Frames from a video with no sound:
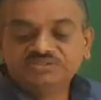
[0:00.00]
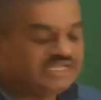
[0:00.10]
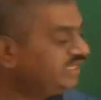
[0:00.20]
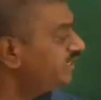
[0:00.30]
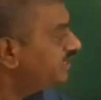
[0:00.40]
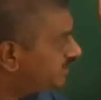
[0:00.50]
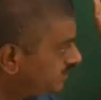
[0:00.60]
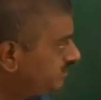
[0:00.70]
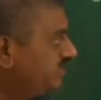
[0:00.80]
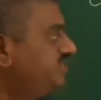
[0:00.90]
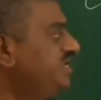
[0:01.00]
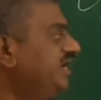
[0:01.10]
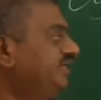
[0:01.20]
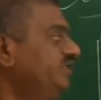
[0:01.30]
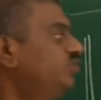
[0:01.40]
the
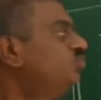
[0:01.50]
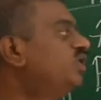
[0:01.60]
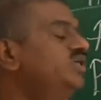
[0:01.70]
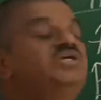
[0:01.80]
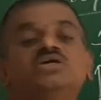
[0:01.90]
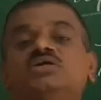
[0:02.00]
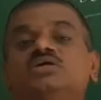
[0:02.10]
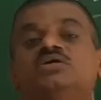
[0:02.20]
neat word.